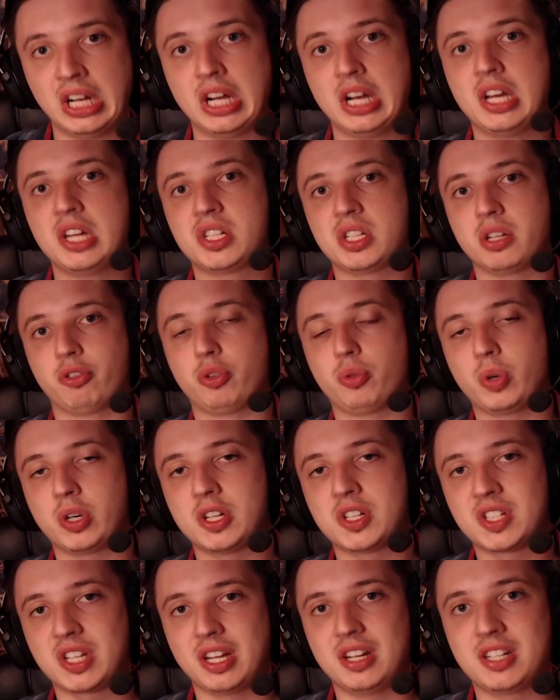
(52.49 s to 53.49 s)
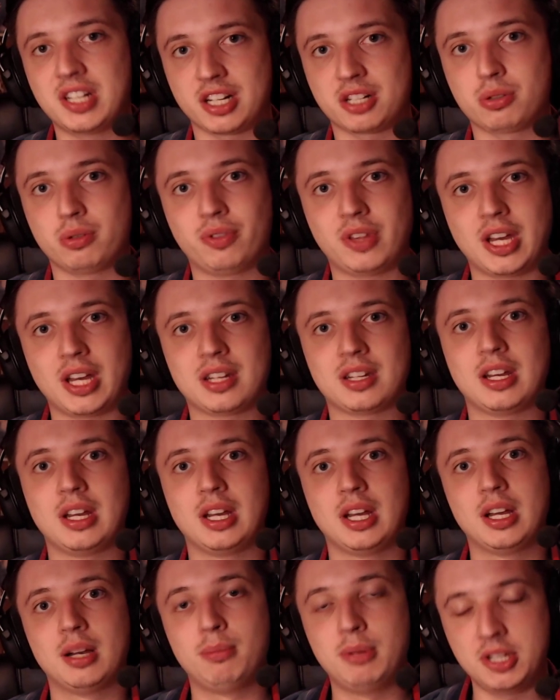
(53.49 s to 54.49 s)
So if you want to stay in touch with that,
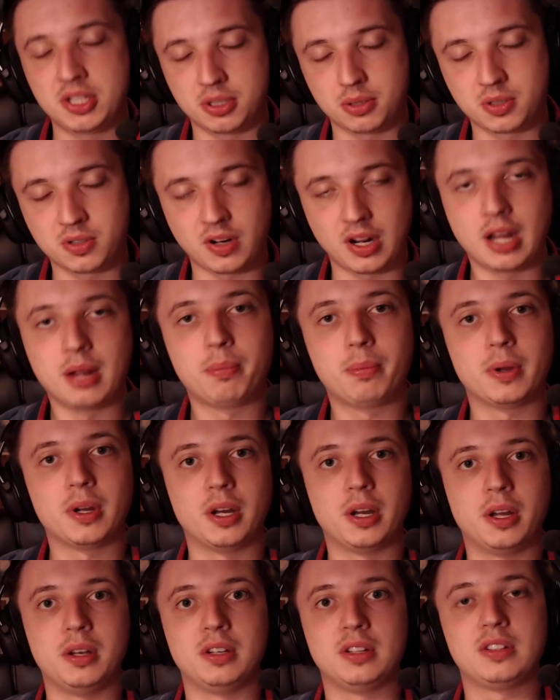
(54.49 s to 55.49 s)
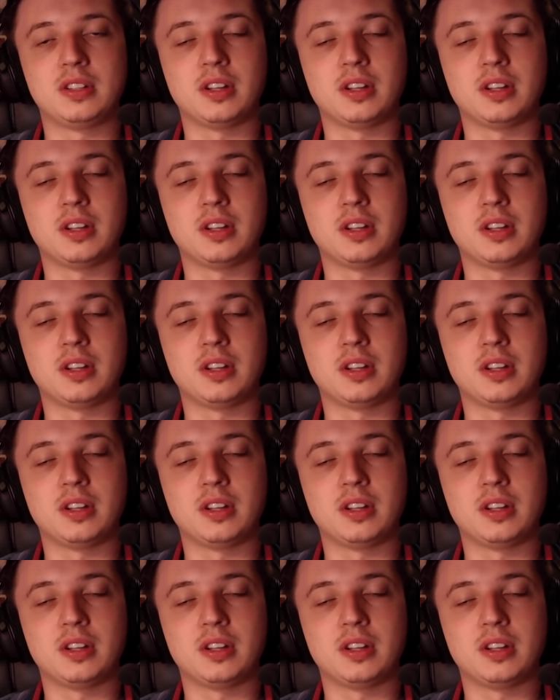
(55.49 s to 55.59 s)
please subscribe. And